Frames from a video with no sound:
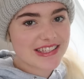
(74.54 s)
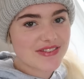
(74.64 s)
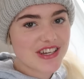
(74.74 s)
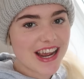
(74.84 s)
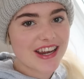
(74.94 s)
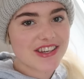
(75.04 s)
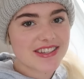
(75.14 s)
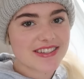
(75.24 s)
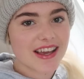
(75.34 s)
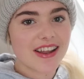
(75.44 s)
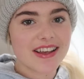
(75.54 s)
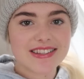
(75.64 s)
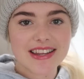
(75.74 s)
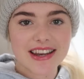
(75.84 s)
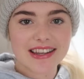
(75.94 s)
Have changed since I
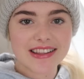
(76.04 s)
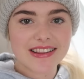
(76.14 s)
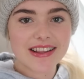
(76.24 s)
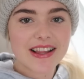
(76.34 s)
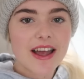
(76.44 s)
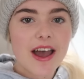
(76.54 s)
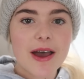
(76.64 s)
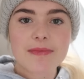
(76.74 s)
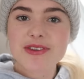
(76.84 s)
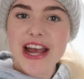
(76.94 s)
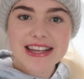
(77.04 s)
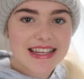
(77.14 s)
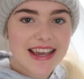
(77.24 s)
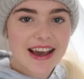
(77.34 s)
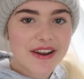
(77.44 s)
last did a little
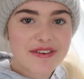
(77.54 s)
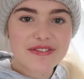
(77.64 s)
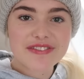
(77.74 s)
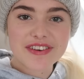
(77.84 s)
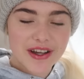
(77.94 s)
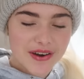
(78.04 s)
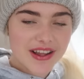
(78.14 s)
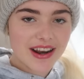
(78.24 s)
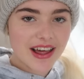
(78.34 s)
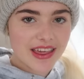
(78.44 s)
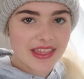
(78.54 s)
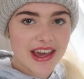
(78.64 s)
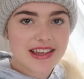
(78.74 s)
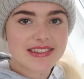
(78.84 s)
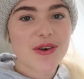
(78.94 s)
chatty kind of vlog like
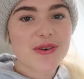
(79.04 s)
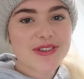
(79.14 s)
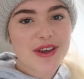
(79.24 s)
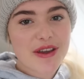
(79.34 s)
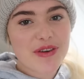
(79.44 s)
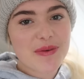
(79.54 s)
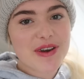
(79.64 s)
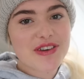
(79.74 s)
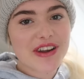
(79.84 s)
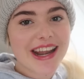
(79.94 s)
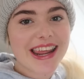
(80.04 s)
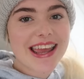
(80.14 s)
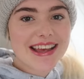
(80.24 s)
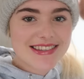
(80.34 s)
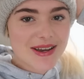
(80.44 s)
this. Also, if you're wondering,
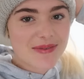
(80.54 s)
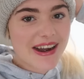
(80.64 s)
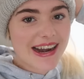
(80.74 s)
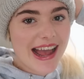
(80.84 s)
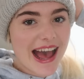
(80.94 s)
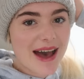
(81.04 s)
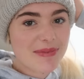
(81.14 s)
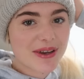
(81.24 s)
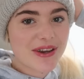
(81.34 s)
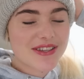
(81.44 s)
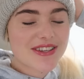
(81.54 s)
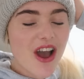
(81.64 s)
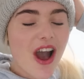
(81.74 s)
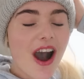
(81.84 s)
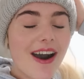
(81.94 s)
yes, I'm wearing a hat because
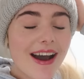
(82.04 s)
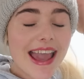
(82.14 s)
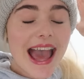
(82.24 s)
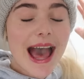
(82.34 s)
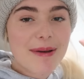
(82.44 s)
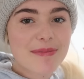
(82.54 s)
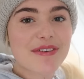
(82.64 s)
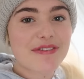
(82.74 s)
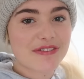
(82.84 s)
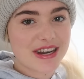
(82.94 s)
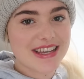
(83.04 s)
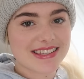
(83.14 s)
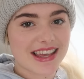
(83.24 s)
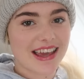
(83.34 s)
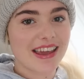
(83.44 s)
I am
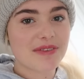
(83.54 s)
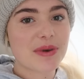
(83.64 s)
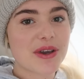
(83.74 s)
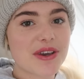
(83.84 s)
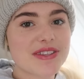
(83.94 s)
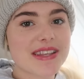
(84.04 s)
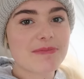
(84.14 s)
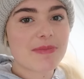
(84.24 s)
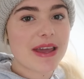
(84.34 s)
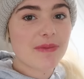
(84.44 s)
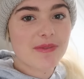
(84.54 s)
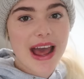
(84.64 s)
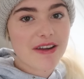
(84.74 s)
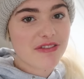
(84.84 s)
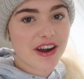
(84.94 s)
freezing, because in
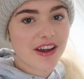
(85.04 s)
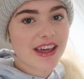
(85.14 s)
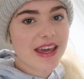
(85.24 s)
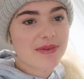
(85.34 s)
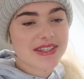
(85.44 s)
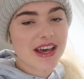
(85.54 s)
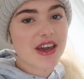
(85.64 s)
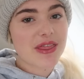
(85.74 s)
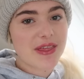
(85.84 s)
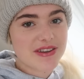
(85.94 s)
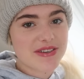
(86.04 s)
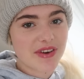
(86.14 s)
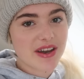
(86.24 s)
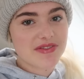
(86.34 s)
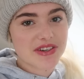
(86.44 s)
Africa it was like
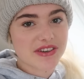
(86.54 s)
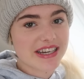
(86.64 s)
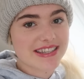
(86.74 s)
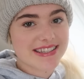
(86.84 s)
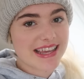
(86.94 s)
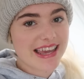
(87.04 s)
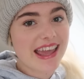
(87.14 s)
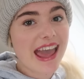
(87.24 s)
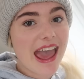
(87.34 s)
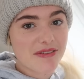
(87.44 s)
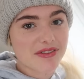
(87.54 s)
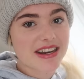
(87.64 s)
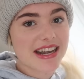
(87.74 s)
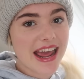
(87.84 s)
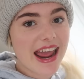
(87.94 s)
35 degrees C
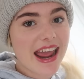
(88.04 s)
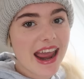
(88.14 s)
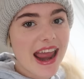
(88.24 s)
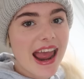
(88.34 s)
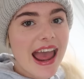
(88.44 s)
every day,